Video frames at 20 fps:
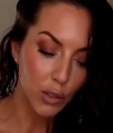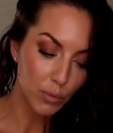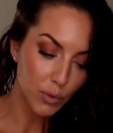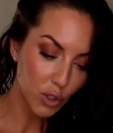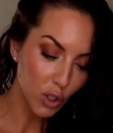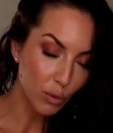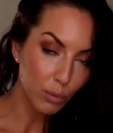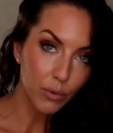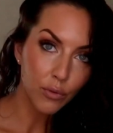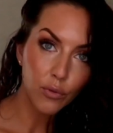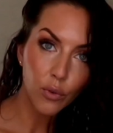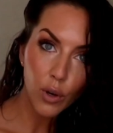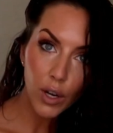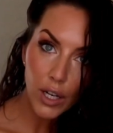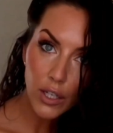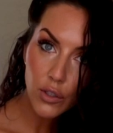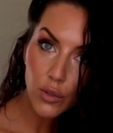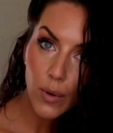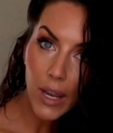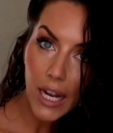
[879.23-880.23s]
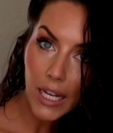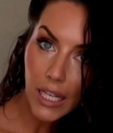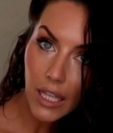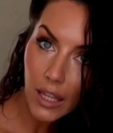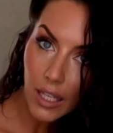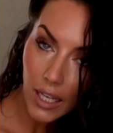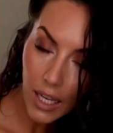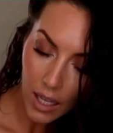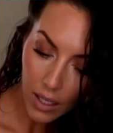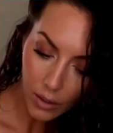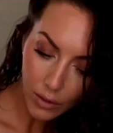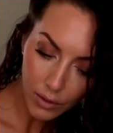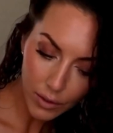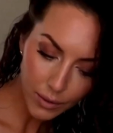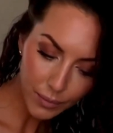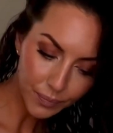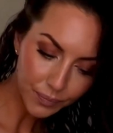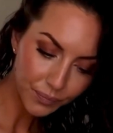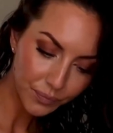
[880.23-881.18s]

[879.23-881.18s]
So before I do anything else,